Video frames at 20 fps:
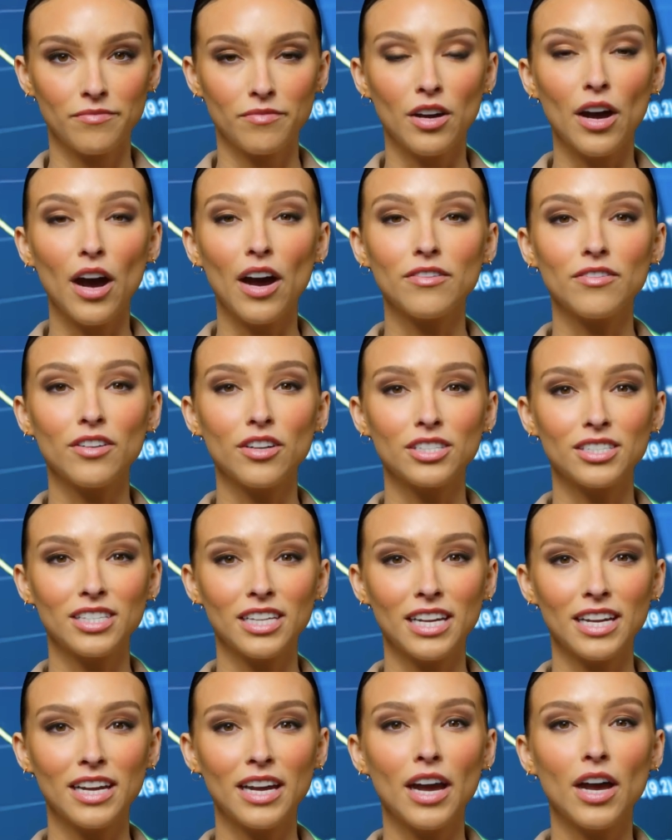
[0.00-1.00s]

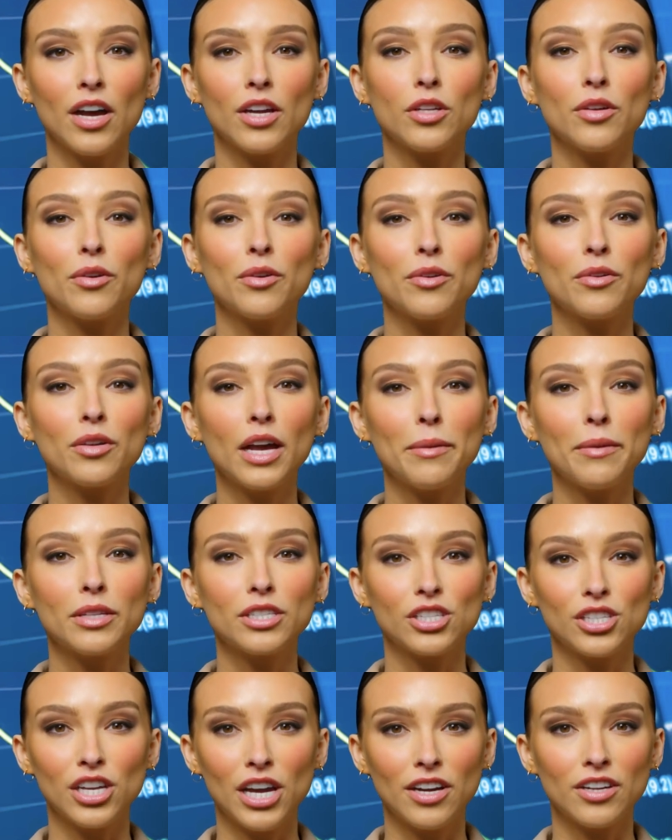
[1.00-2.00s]
Conversely,
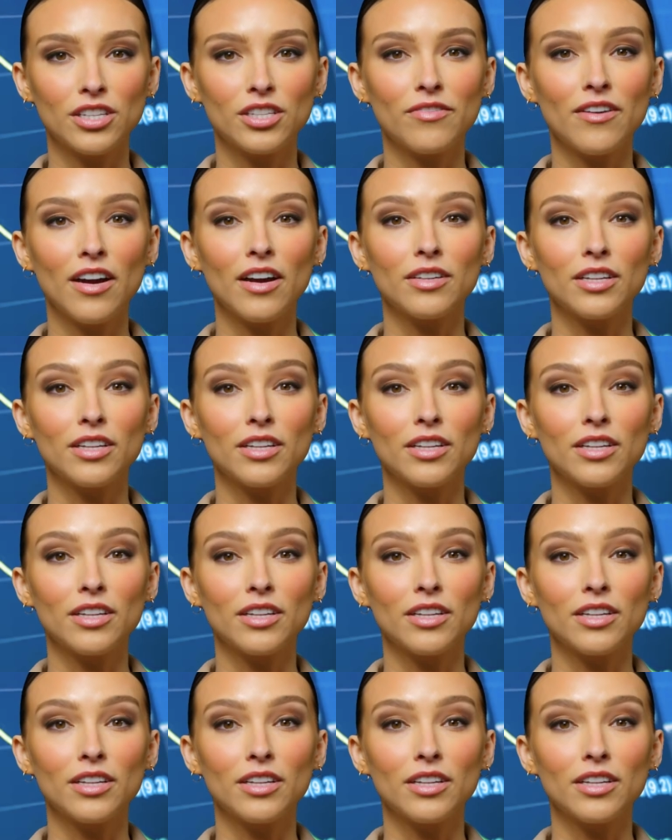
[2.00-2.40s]
Lululemon's shares fell